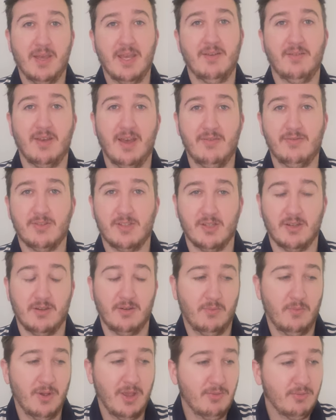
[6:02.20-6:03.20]
beat Everton.
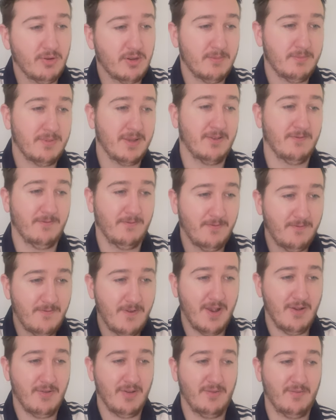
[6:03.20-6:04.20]
We would have been
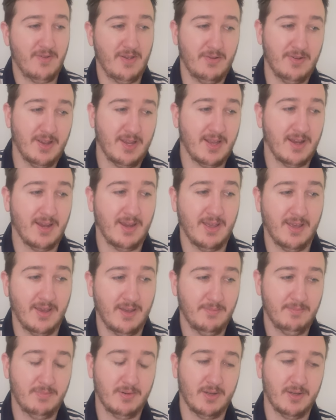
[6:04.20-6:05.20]
very, very
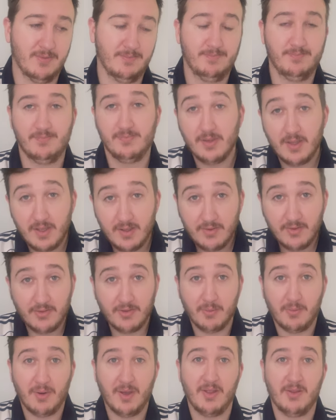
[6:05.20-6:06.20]
clear. But it's
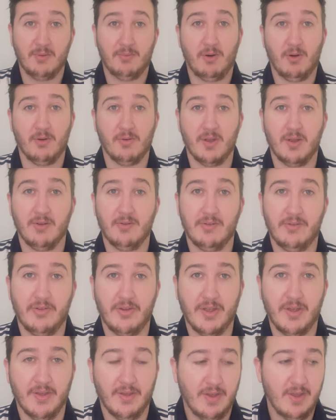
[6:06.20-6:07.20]
the way of the warrior, isn't
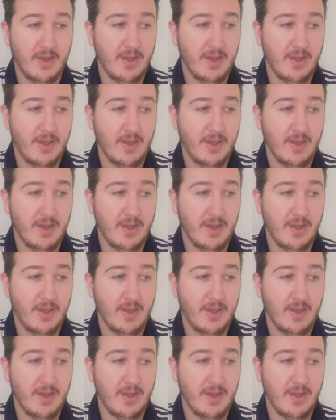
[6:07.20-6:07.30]
it?